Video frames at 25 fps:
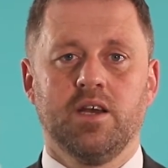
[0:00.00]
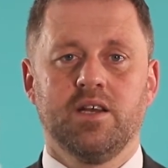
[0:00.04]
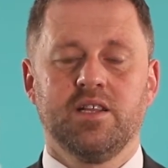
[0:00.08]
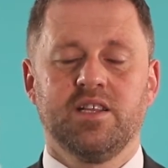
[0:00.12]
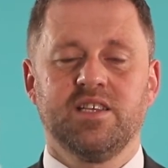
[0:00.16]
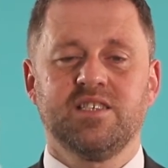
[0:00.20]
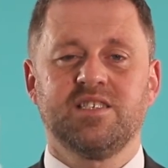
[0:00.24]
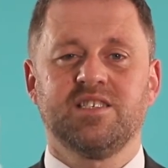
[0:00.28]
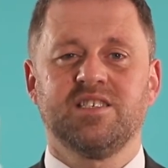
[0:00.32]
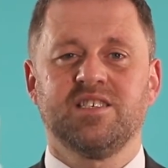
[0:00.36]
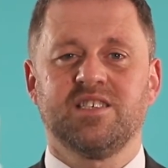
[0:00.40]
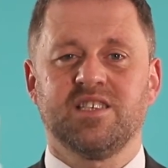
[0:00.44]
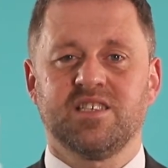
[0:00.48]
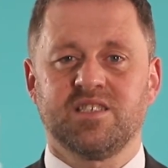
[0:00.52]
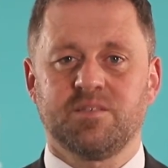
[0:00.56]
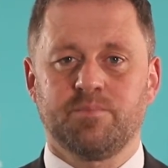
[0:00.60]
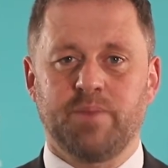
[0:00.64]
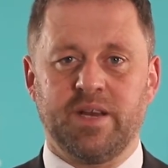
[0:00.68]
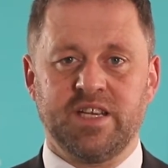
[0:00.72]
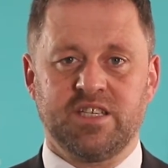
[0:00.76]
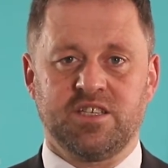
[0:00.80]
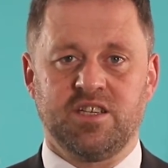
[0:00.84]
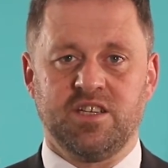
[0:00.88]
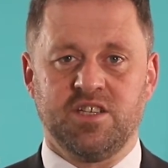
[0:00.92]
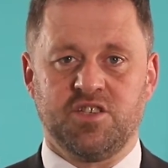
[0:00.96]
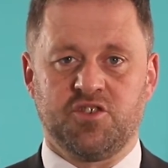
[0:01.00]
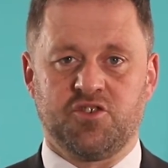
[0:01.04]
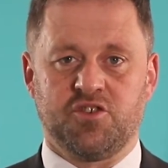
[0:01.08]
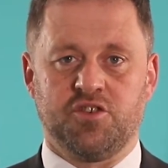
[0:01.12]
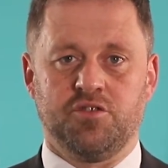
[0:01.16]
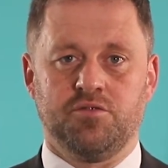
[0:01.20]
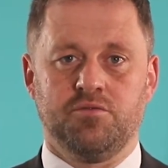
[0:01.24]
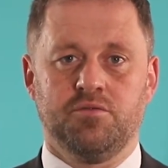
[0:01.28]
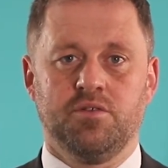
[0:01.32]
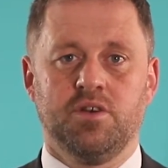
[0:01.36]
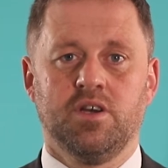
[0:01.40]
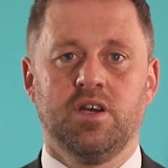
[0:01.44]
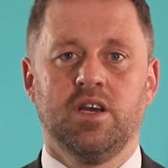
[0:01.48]
This is especially
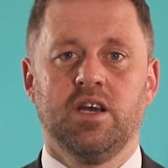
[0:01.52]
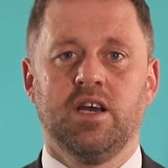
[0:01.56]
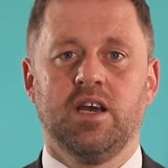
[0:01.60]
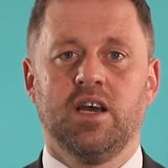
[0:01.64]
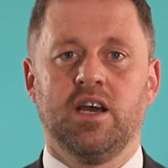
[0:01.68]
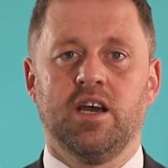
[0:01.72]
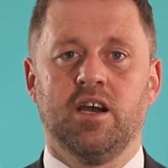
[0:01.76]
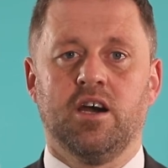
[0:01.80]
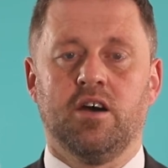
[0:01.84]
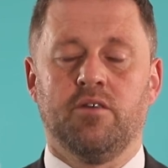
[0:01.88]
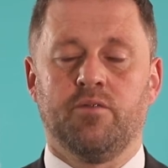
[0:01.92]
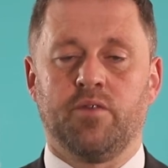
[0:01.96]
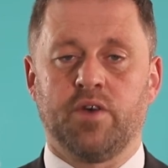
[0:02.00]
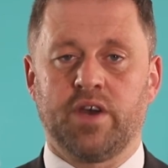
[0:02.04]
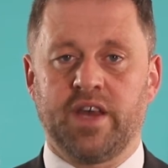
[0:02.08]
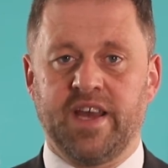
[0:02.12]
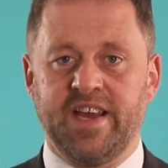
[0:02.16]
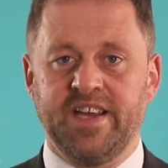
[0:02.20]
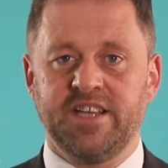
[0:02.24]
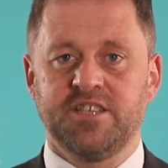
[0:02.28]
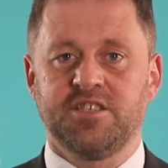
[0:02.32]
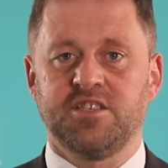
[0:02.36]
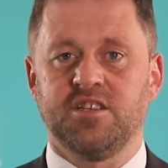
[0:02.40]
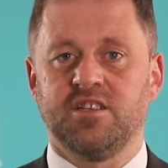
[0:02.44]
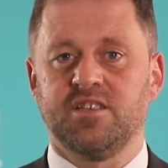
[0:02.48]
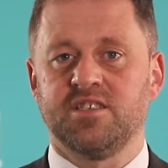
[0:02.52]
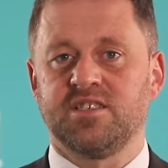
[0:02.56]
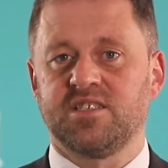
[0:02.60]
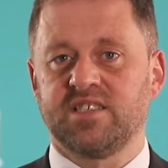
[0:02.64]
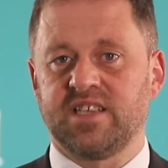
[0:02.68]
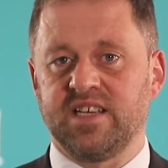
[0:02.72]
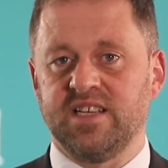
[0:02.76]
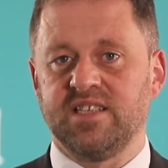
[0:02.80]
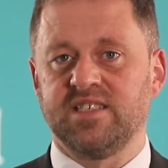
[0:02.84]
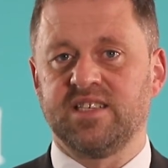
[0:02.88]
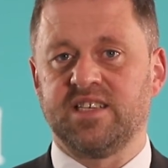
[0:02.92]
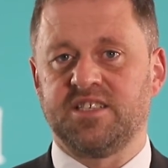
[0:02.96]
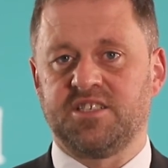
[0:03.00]
true uh, of vocational and
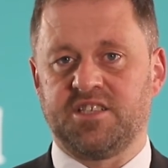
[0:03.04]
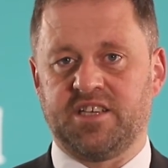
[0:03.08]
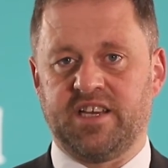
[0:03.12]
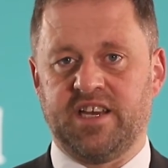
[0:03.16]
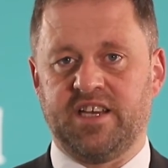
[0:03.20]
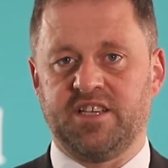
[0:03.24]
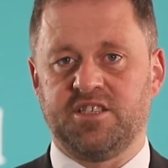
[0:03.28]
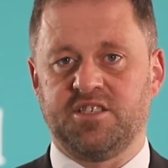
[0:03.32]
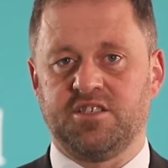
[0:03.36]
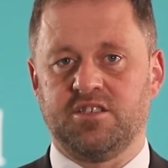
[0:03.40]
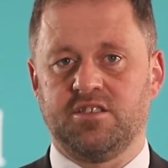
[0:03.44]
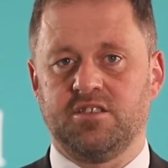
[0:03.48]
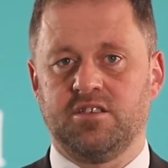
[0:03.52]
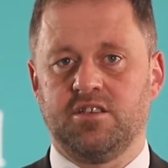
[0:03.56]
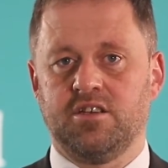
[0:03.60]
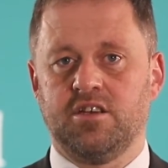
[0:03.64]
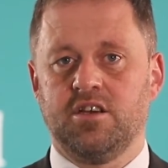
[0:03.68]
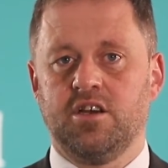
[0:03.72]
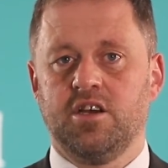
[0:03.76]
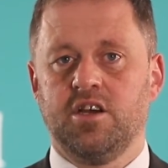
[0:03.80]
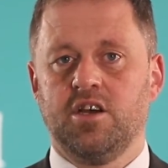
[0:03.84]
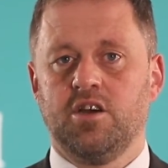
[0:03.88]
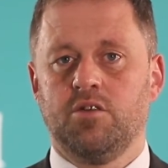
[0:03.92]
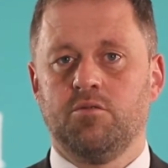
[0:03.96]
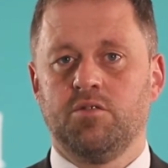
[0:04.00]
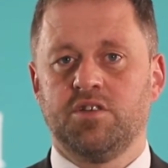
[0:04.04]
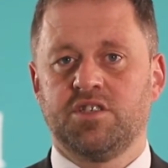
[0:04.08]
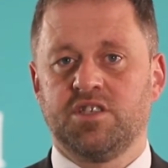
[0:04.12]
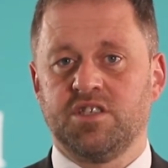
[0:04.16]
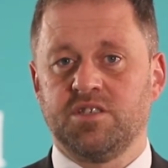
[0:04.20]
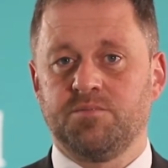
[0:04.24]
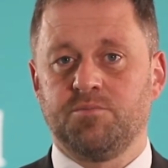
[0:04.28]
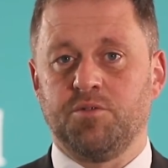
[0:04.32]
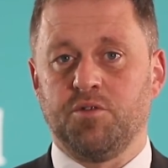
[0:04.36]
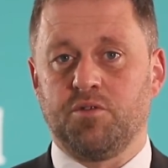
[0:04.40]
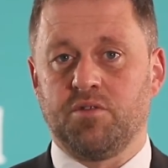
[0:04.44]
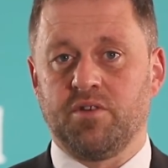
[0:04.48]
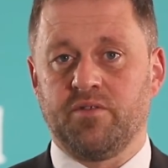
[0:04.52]
skills education, which this
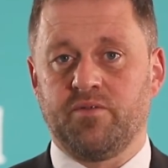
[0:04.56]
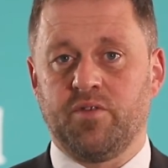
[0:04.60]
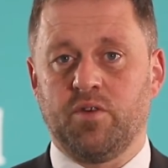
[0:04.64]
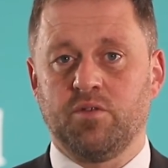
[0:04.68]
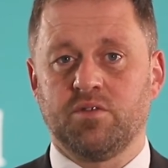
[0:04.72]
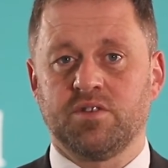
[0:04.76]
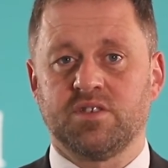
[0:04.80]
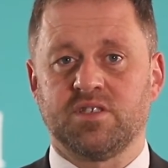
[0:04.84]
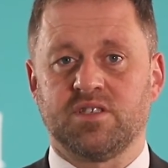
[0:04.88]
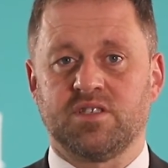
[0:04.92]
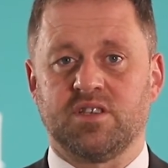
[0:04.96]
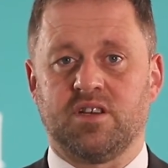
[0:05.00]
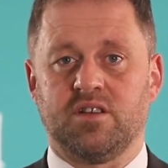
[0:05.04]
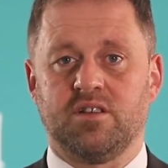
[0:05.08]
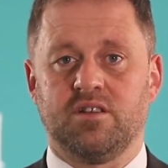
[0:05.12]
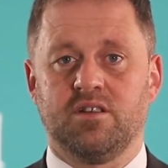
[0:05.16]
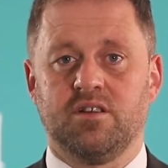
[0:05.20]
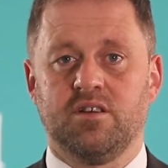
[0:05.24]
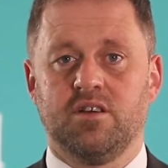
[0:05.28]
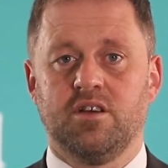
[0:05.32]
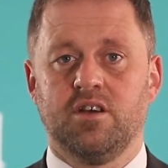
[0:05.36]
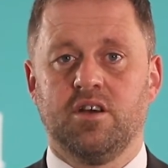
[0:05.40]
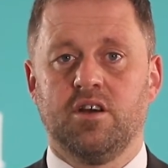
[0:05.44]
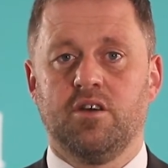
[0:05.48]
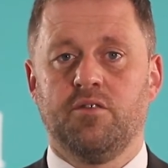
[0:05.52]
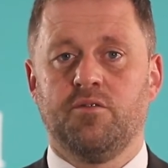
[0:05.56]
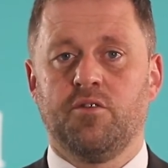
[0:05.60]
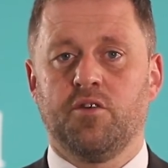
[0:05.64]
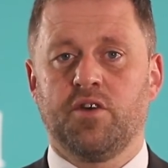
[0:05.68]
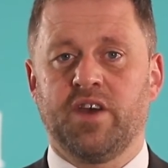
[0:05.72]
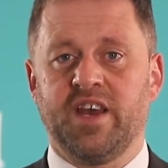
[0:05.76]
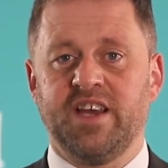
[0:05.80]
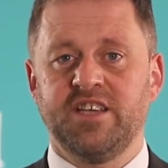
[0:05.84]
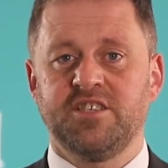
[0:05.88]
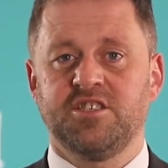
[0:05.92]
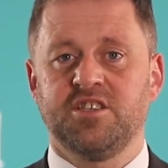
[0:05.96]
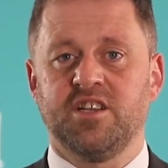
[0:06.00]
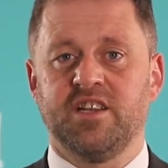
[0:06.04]
booklet focuses on.
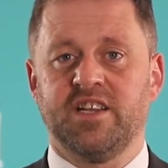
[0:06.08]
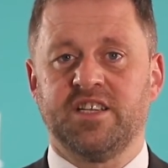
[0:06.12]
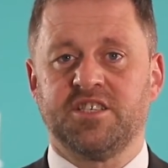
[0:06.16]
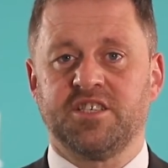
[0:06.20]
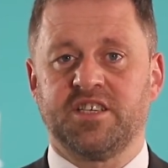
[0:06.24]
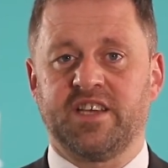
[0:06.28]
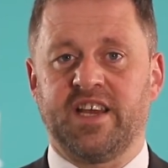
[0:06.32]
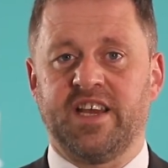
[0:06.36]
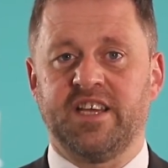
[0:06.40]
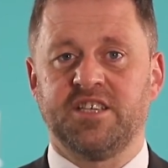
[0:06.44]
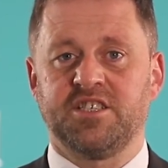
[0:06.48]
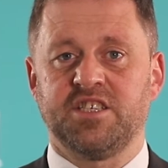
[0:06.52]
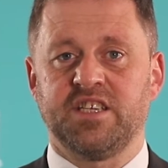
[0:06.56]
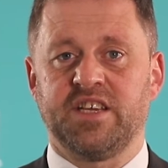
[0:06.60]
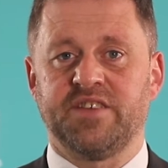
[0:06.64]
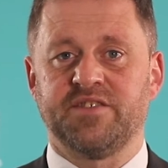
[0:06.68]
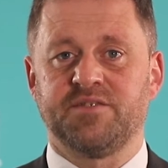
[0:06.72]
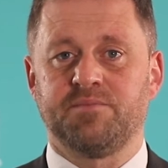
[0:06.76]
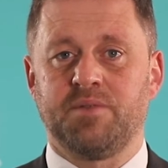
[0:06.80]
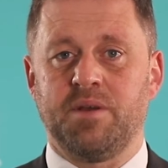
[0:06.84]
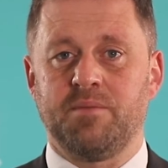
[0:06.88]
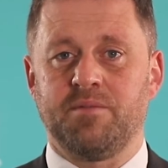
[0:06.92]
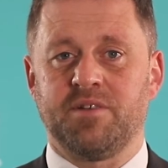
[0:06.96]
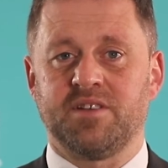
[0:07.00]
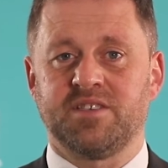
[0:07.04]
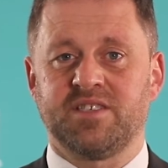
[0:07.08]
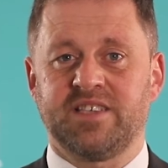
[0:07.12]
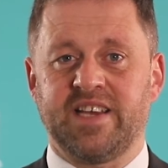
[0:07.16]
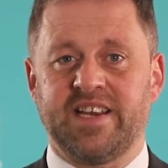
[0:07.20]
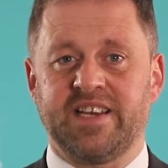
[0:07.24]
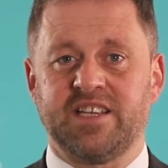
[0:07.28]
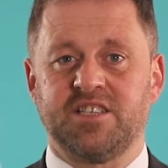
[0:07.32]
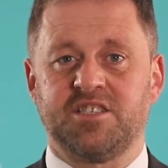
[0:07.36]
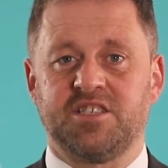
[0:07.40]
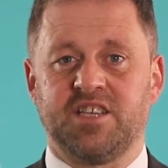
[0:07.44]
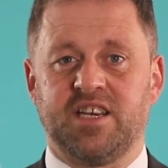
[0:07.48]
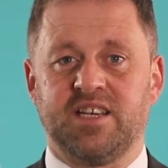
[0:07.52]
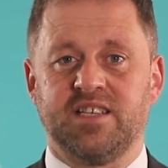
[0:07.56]
Vocational education gives people a
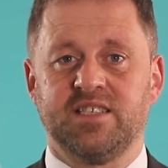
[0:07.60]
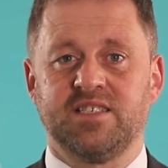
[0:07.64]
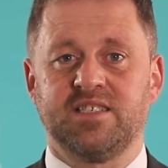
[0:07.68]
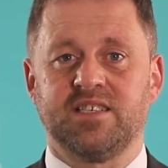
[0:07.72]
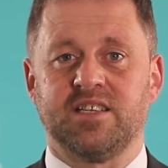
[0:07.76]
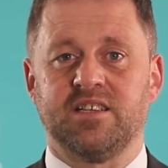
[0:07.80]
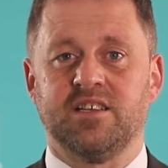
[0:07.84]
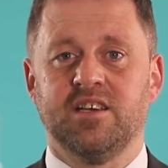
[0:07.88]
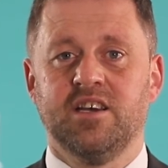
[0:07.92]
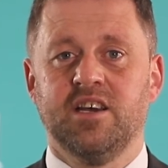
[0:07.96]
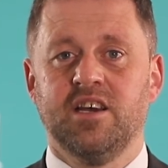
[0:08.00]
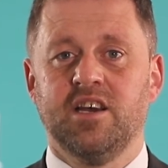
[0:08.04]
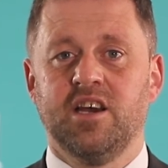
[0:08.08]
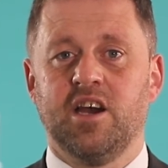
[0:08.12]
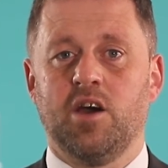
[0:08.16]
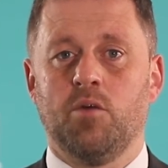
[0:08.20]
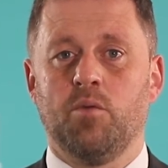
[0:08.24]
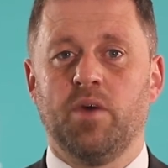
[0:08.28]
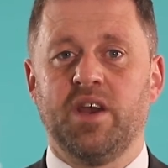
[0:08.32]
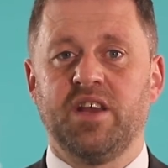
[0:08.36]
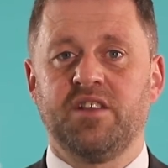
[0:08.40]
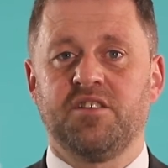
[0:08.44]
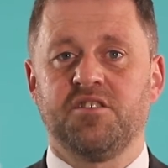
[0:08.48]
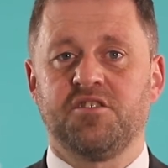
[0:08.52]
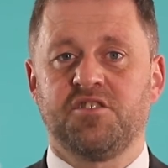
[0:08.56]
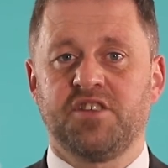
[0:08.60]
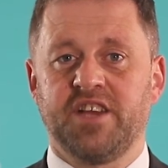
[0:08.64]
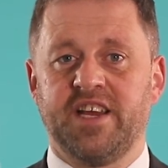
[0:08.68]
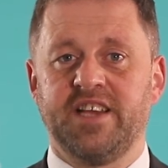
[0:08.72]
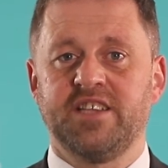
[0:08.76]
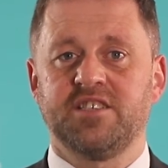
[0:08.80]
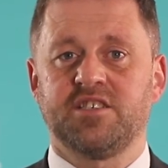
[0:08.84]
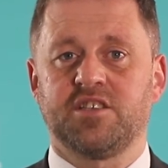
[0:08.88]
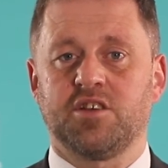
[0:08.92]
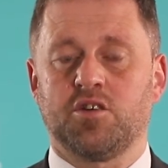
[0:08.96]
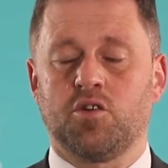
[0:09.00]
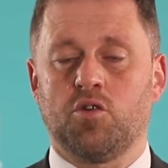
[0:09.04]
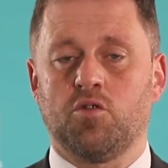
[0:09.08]
second chance and a way to
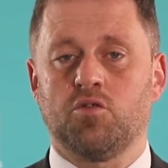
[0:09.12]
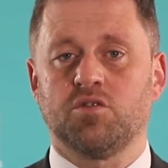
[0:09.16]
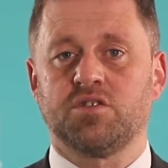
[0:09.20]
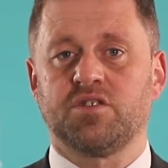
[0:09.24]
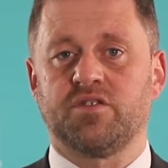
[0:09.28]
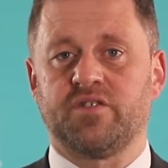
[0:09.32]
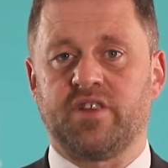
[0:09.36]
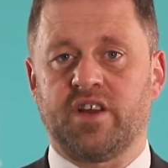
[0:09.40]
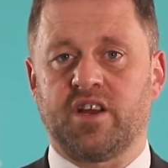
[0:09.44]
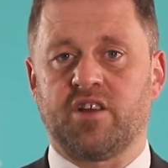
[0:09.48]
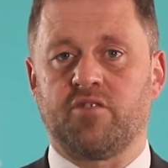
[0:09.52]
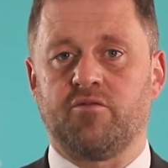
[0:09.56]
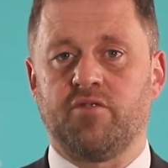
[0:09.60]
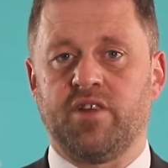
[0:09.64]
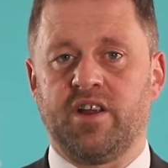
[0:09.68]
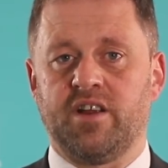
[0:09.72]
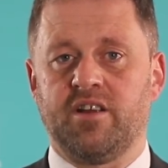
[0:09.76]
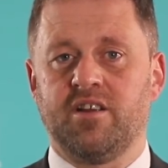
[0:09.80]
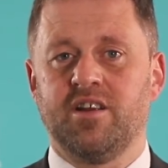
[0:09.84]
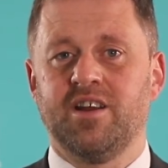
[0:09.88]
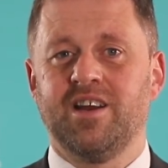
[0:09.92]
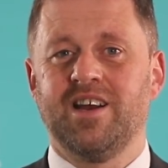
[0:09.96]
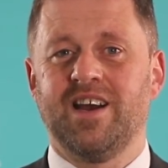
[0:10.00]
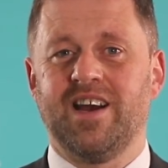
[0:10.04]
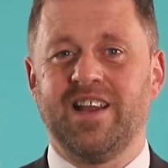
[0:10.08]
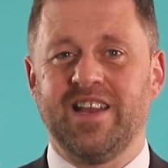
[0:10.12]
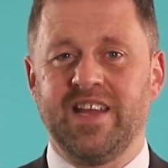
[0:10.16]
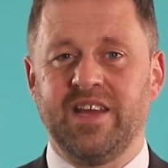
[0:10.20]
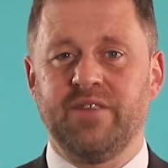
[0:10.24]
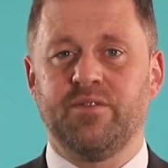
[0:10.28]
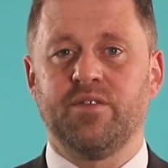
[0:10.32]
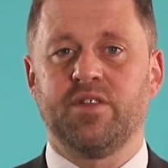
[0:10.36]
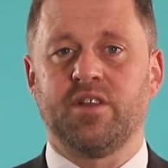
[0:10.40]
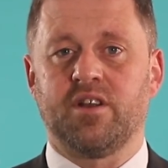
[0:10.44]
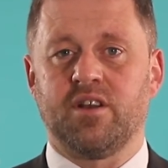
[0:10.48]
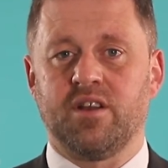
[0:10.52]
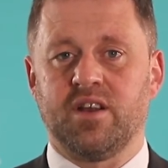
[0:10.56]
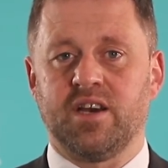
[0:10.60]
change the course of their career and
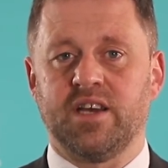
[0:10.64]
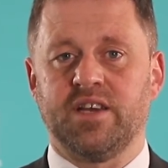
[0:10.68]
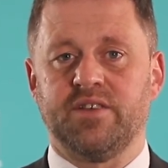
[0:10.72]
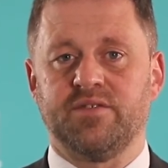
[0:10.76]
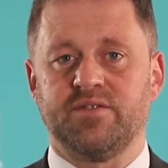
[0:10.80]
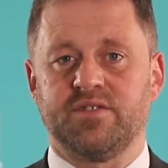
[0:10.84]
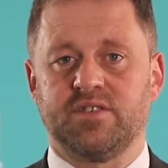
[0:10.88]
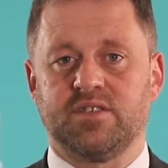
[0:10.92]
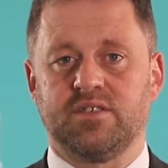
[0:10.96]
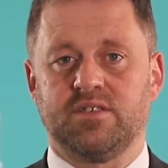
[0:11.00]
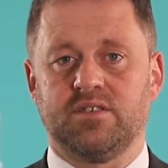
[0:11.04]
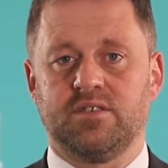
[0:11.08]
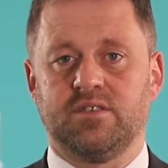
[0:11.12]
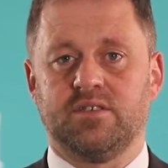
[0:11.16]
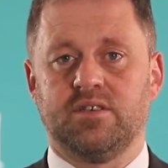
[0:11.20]
even their lives.